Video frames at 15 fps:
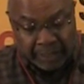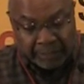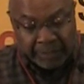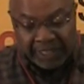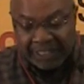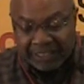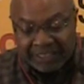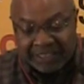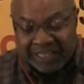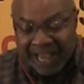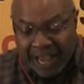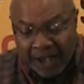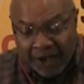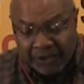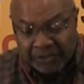But it is
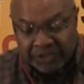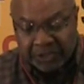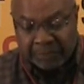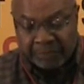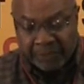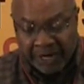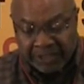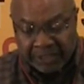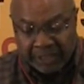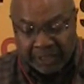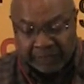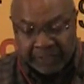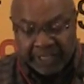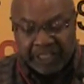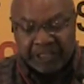now the suppression
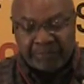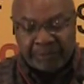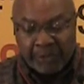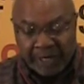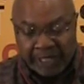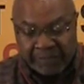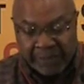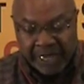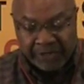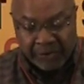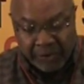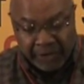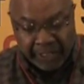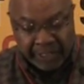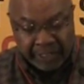of the exploiting
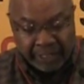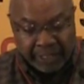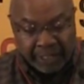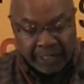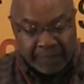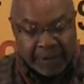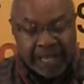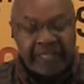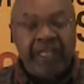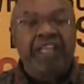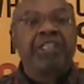minority by the